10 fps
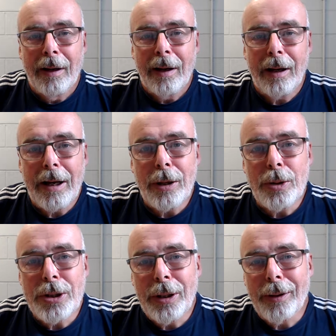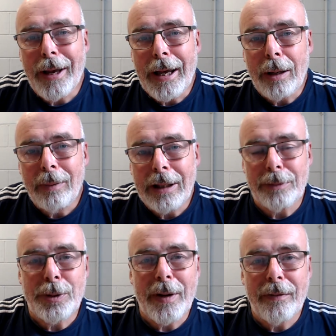Hi, Eugene here again, and welcome
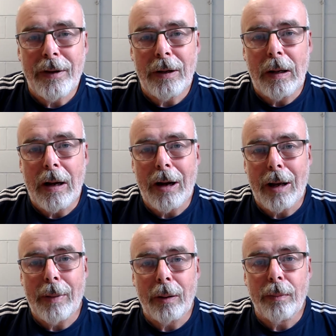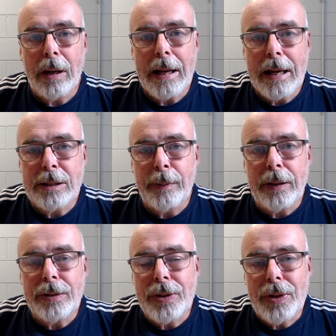to my video log about my
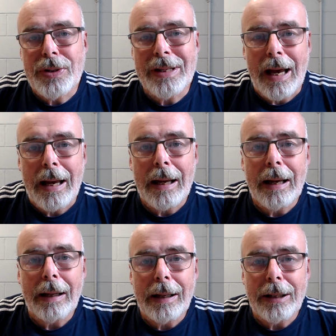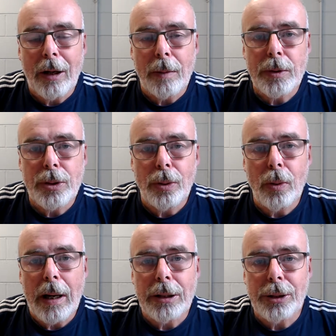experiences leading up to
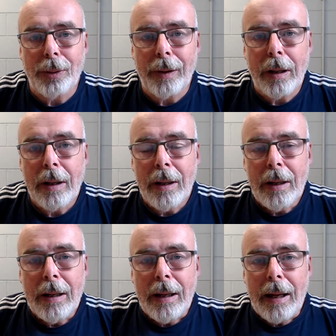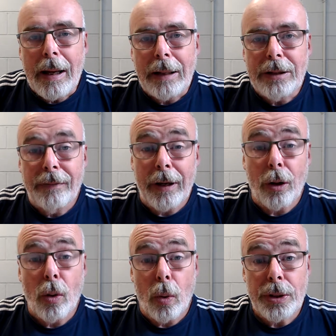and during delivering a
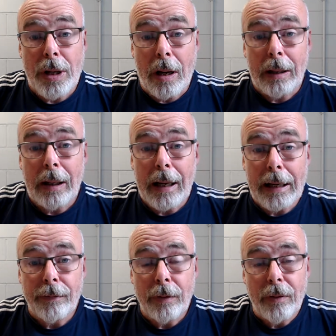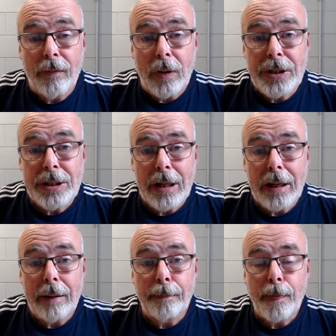course online for the first
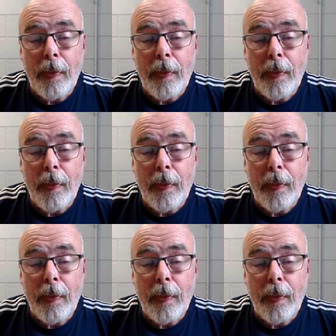time.